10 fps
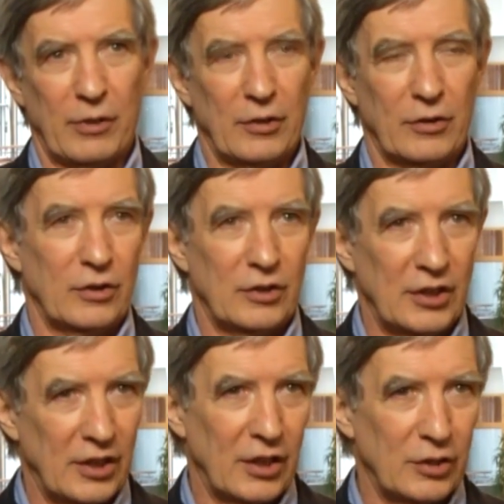we look at
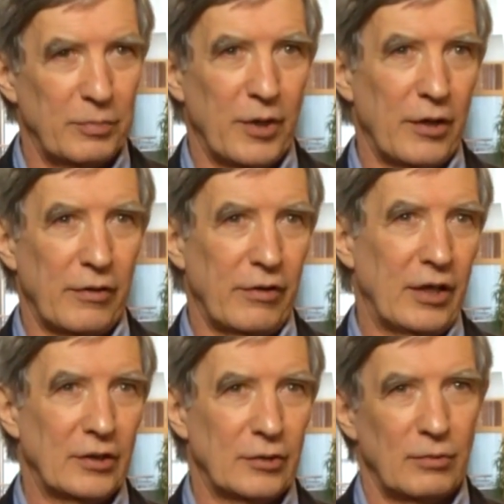teenage birth
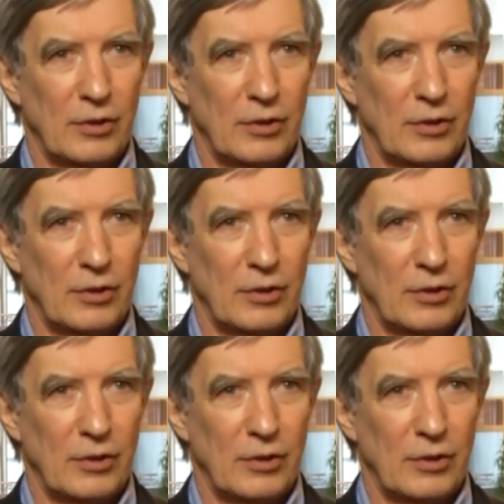rates,